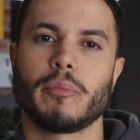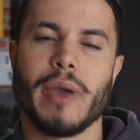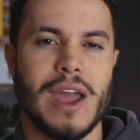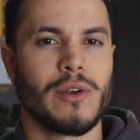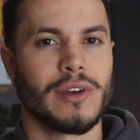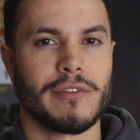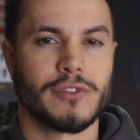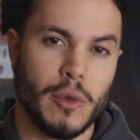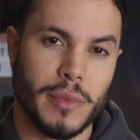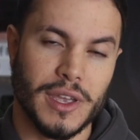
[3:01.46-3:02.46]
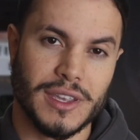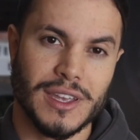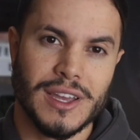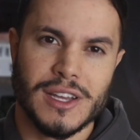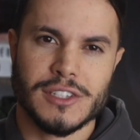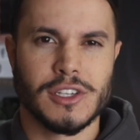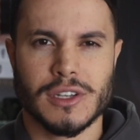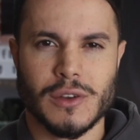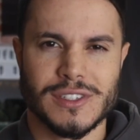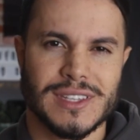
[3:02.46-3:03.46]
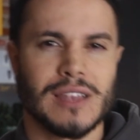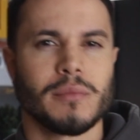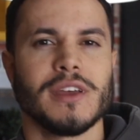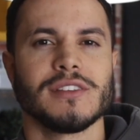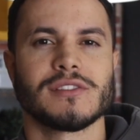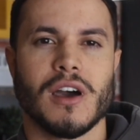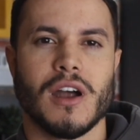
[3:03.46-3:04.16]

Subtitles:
paragraph topic. General statements